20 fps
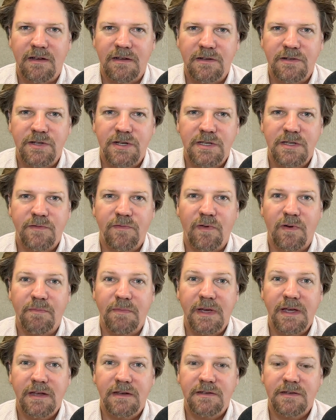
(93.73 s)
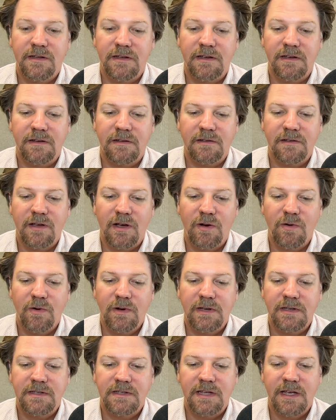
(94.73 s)
just for me to go
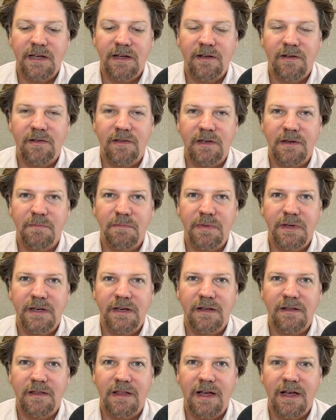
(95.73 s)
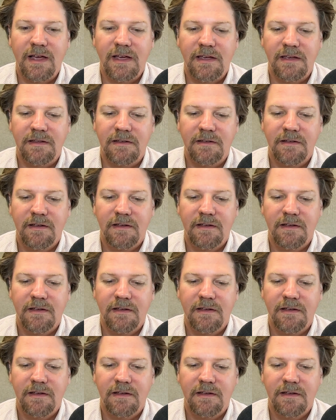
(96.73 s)
and tell and be a light